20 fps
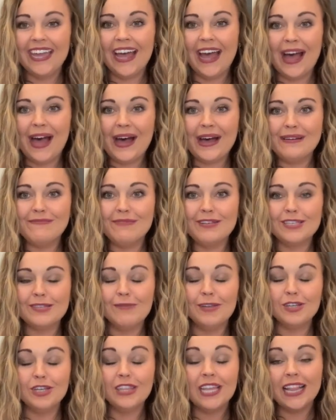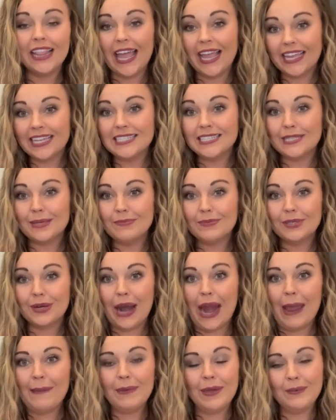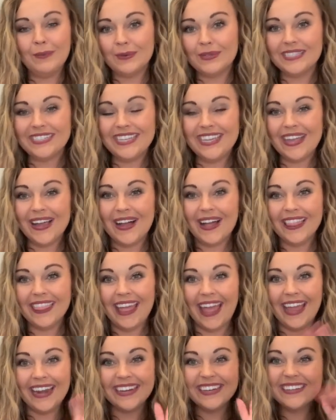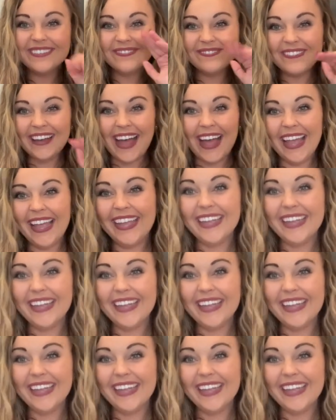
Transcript: So make sure to like and subscribe, and we'll see y'all then. Bye.